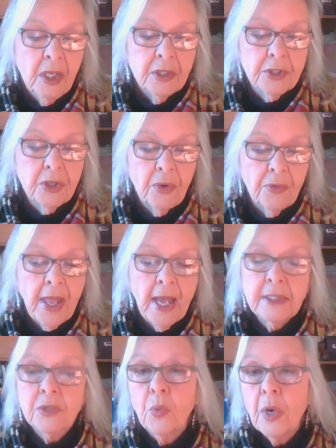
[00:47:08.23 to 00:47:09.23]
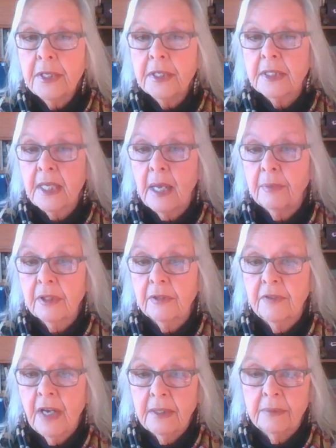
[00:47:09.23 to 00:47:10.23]
So that's one example
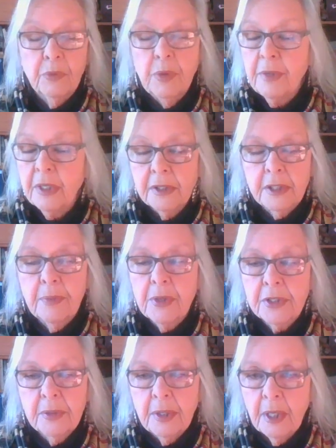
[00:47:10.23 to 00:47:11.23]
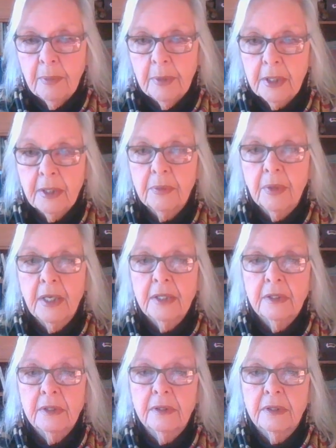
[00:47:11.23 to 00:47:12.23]
of why women aren't supposed to be uppity, right?